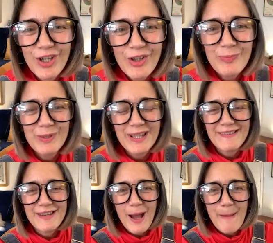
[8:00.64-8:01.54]
the gospel
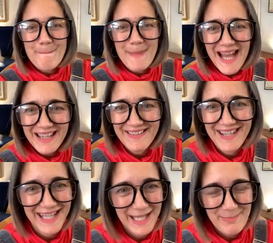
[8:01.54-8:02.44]
is not a
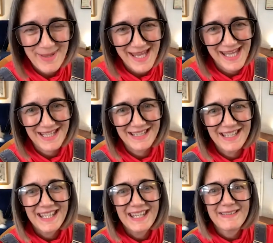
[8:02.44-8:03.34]
marketing campaign;
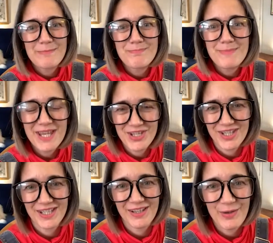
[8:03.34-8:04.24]
it's a
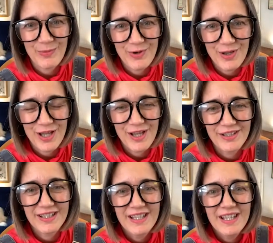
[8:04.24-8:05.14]
mission that we're all
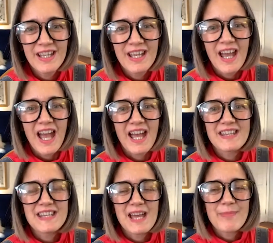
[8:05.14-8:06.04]
on.
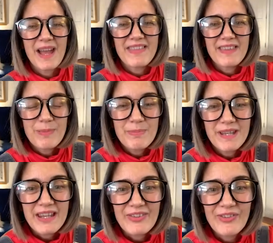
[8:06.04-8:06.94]
And um, I think
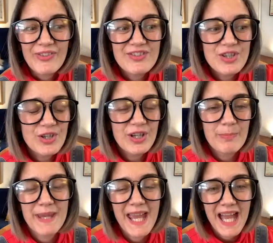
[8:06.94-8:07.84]
people get
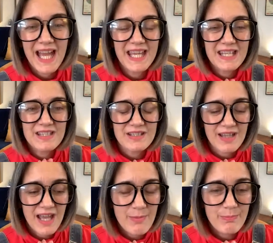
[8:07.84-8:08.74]
stuck
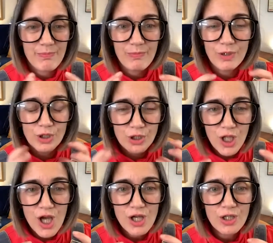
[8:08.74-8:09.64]
behind um,
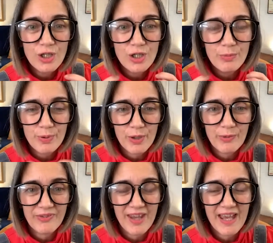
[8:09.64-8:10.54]
long
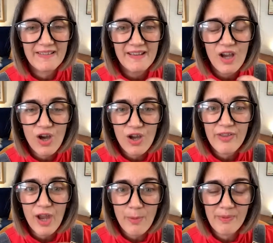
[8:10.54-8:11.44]
process
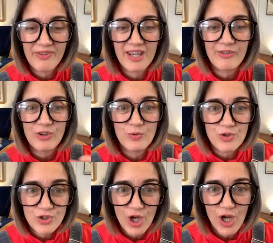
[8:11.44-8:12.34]
or the opposite
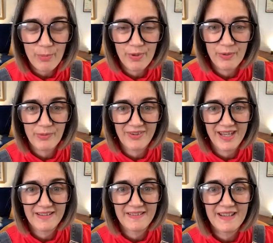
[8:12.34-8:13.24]
to short
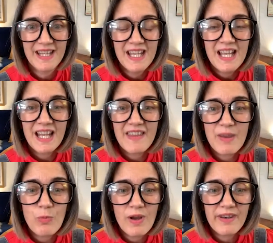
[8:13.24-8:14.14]
process.
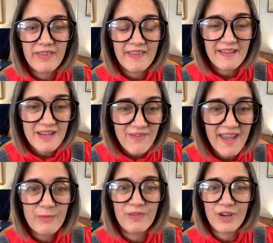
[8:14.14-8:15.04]
Like they want, there's an
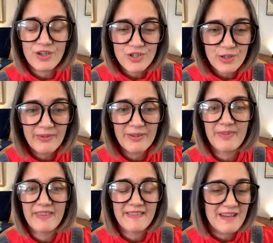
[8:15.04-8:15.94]
event, we've got to do
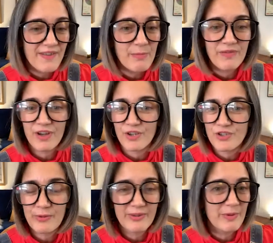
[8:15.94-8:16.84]
something, there's an event, we've got
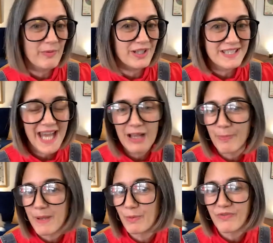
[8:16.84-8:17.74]
to do something, we've got to
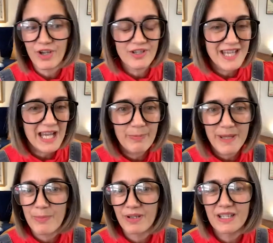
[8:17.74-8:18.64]
tell people, we've got to tell
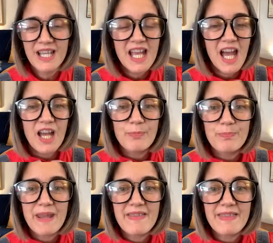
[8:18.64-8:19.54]
people.
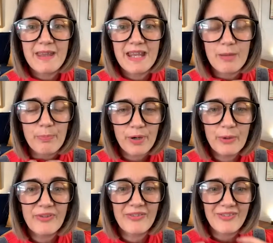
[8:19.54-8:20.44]
And in the, in the
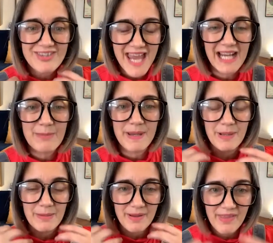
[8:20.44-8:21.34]
process of telling
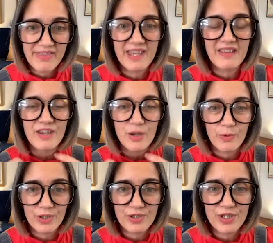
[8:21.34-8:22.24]
people about the thing that
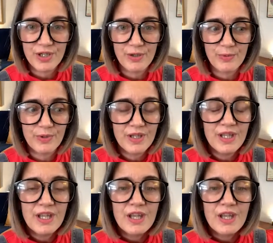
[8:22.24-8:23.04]
you want to do,